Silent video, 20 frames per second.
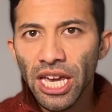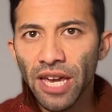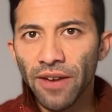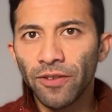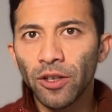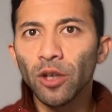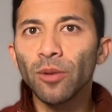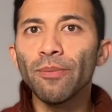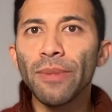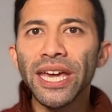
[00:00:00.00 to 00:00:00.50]
If
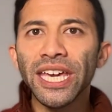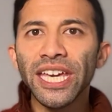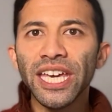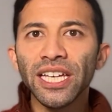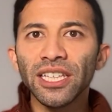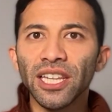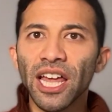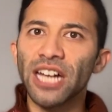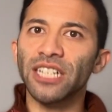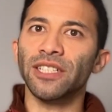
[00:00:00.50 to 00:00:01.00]
you're
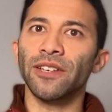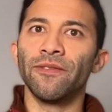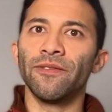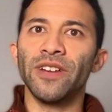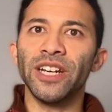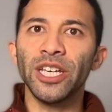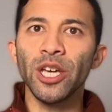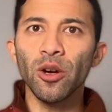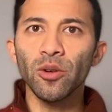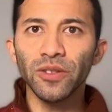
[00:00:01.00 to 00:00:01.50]
making lots of
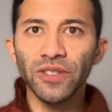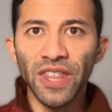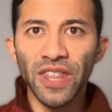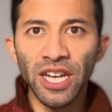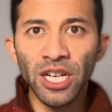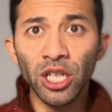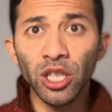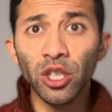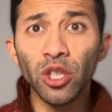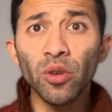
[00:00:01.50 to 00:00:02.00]
videos,
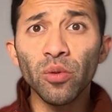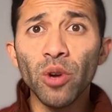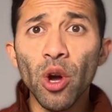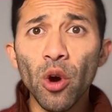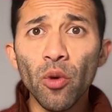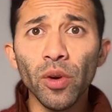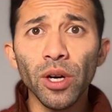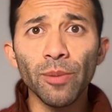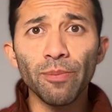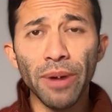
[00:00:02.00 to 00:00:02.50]
then you know
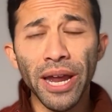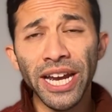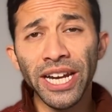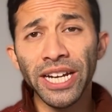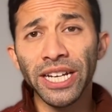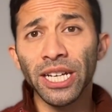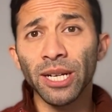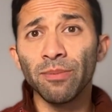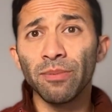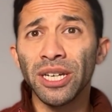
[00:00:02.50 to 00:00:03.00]
what a pain
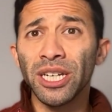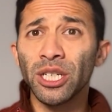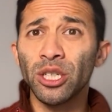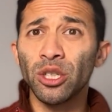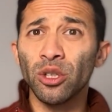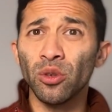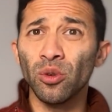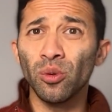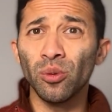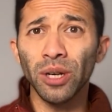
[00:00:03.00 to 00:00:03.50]
it can be
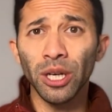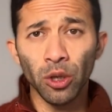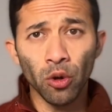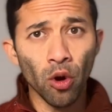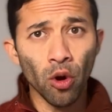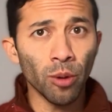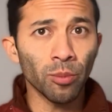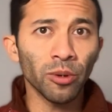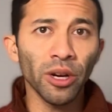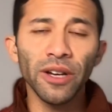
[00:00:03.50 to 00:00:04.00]
to
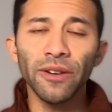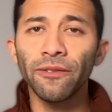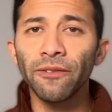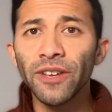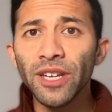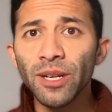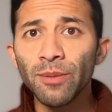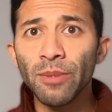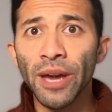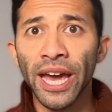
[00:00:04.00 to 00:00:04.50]
incorporate
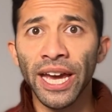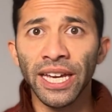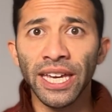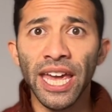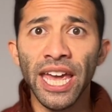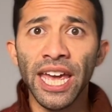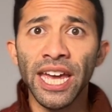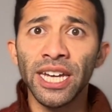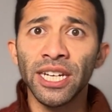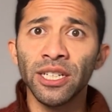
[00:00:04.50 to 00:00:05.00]
feedback
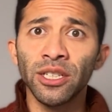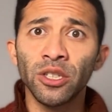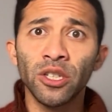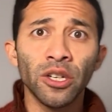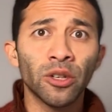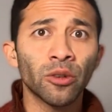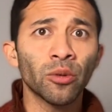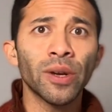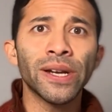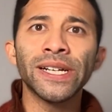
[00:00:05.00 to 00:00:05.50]
and to
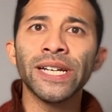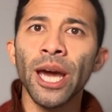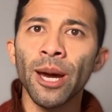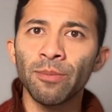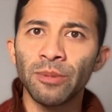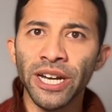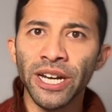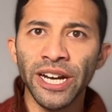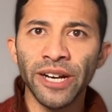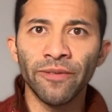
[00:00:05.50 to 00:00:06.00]
create an
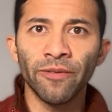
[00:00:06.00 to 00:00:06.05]
updated